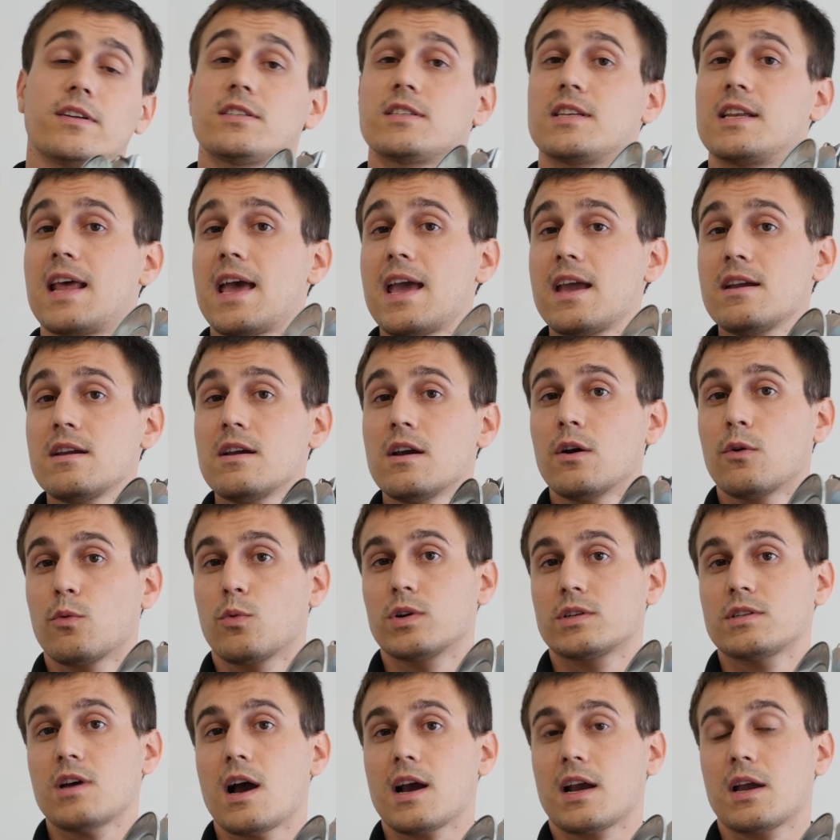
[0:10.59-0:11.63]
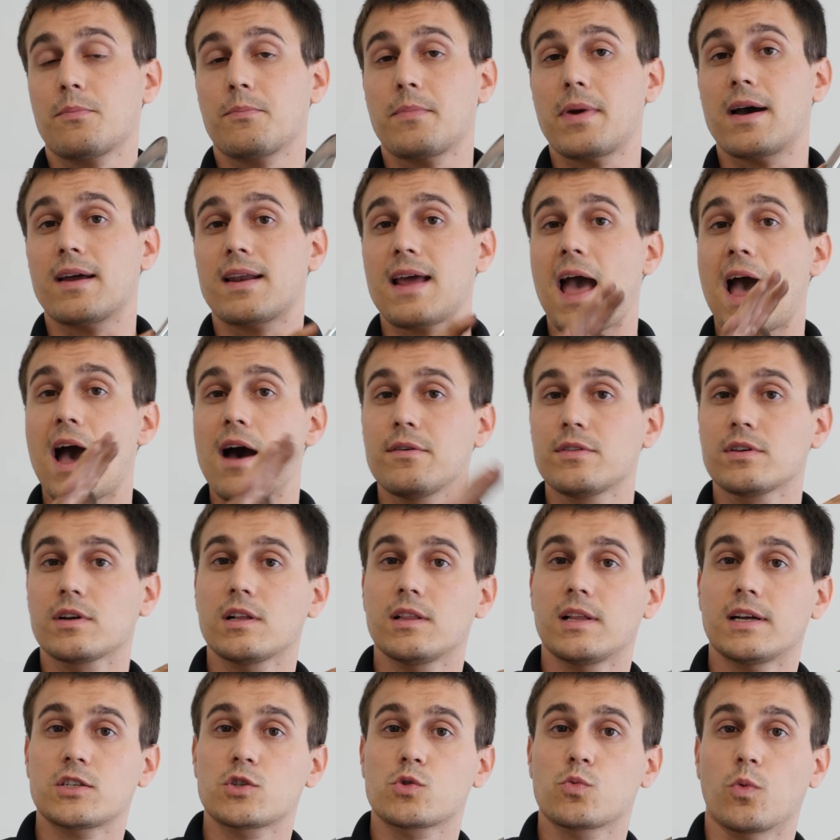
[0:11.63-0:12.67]
Today we're talking about how the
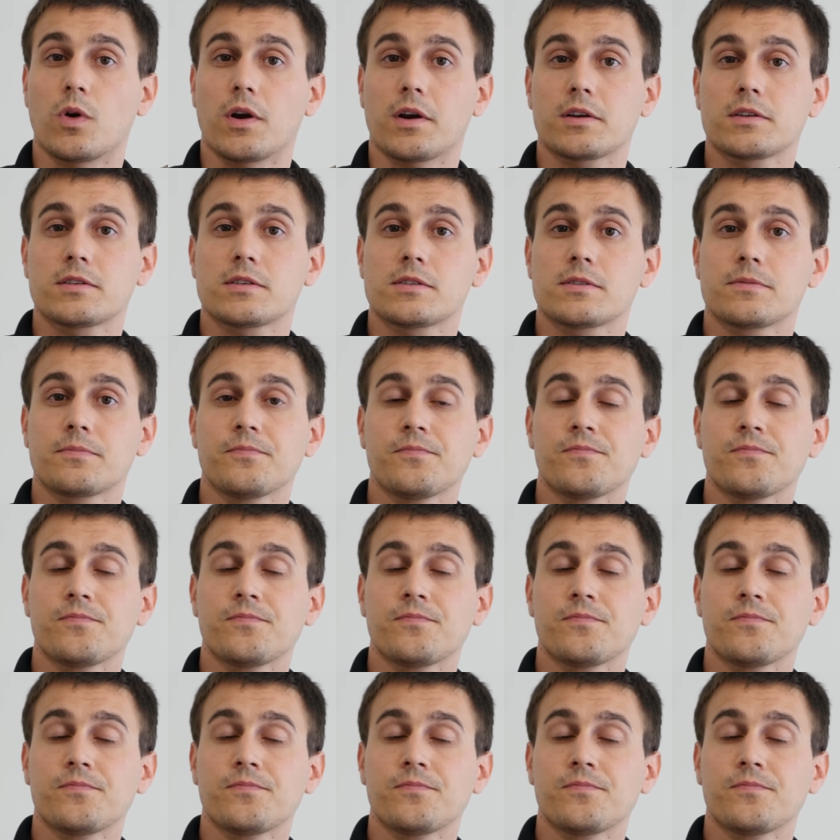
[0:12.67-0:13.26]
clutch works,